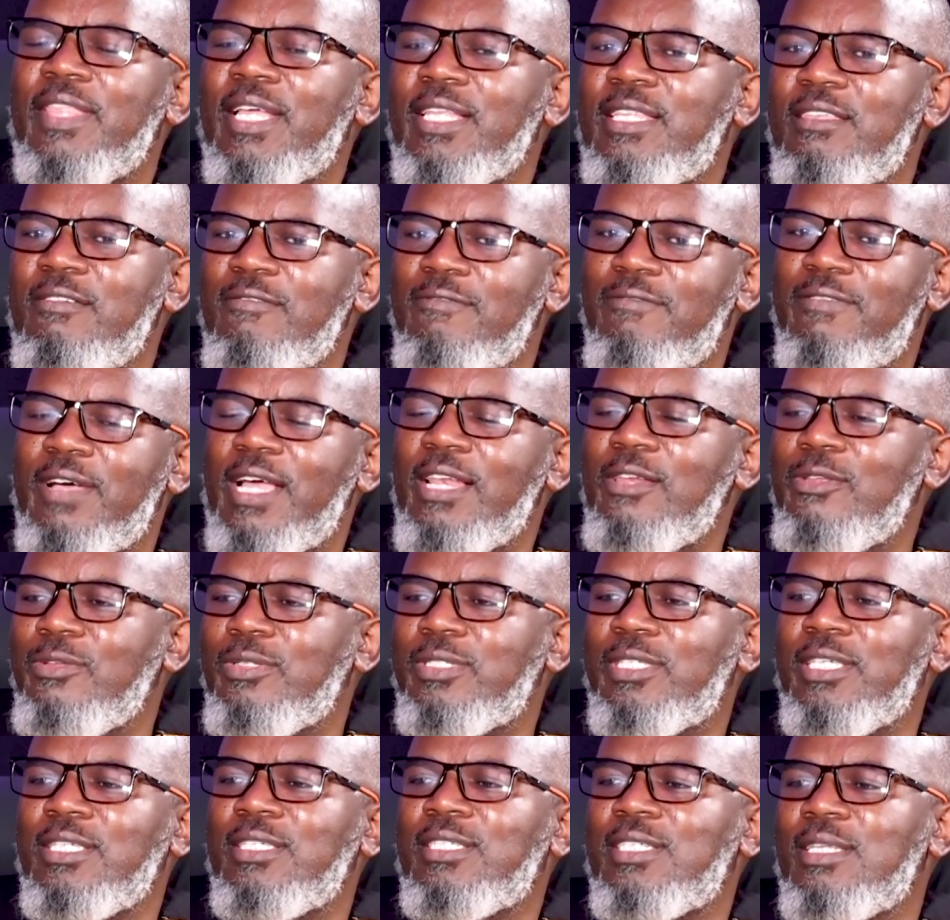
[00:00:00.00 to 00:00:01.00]
the value
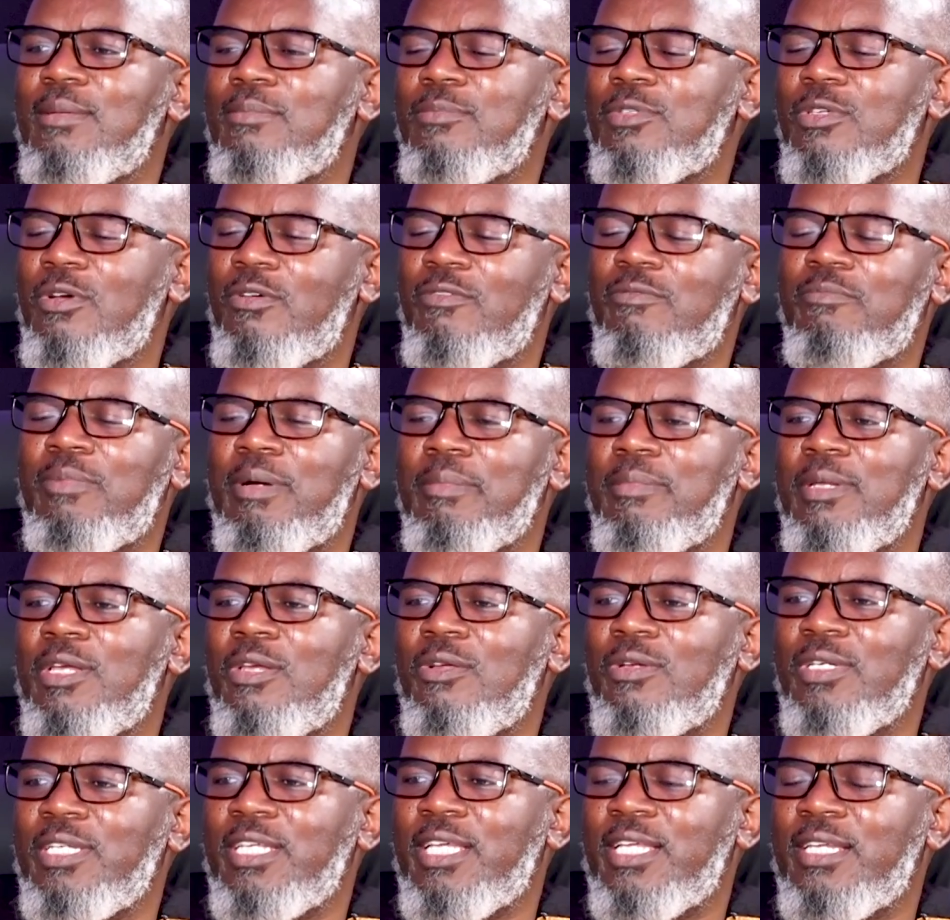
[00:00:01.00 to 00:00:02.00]
systems of
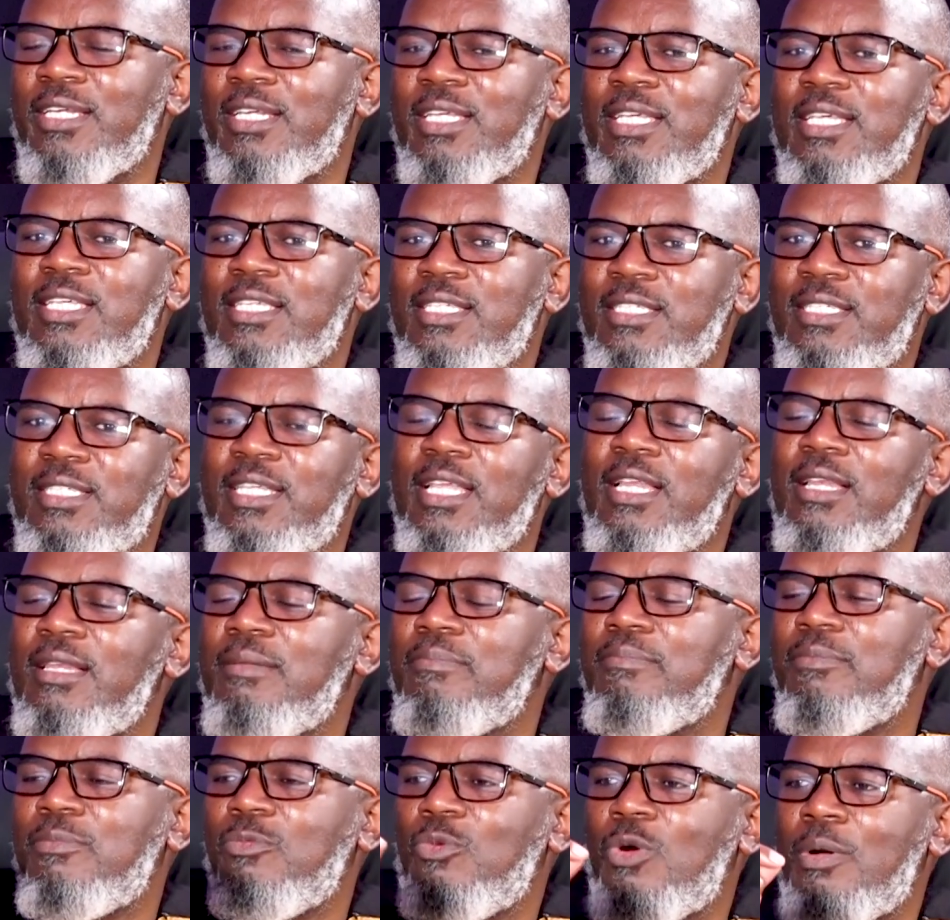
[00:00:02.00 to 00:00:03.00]
Babylonian still
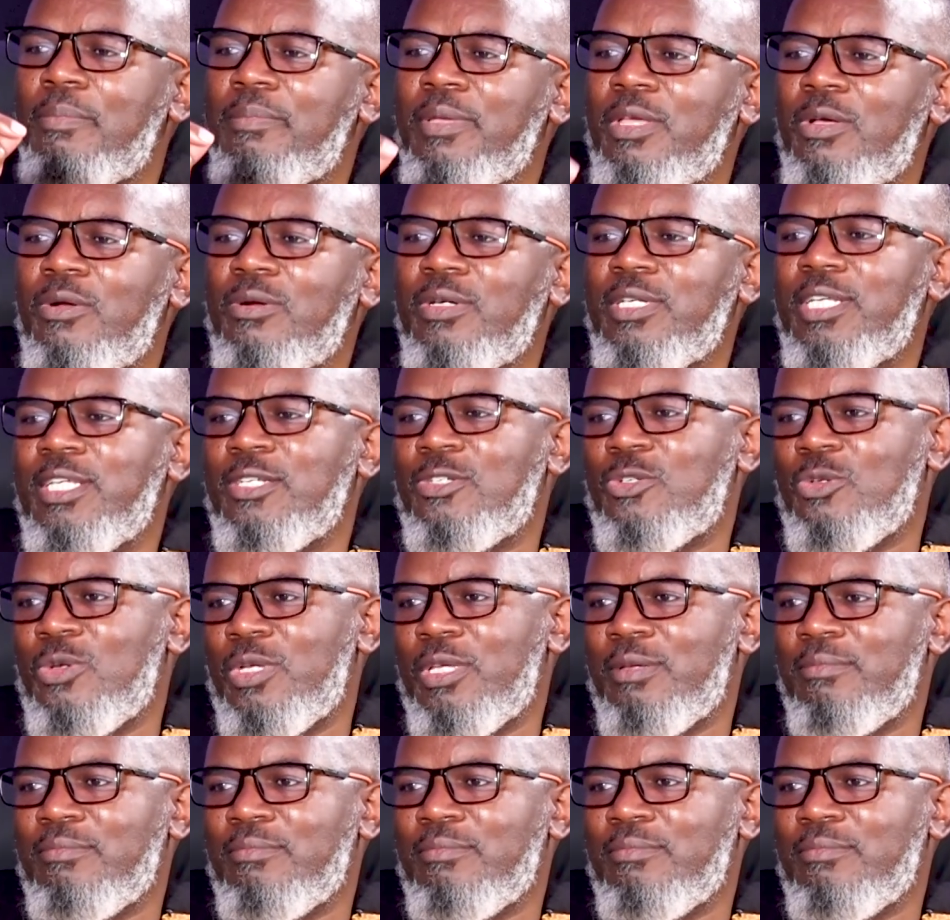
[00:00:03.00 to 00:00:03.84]
were beholden to him.